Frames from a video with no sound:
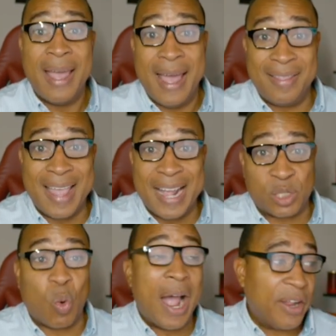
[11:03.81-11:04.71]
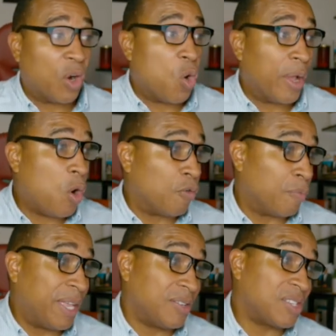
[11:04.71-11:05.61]
And that's why you're going over,
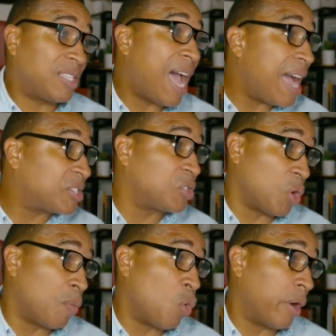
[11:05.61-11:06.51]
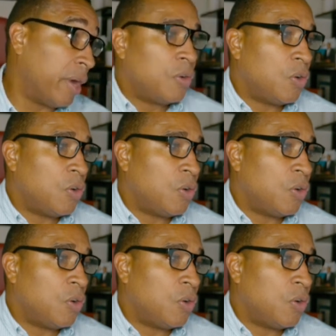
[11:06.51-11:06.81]
because the taxes are more.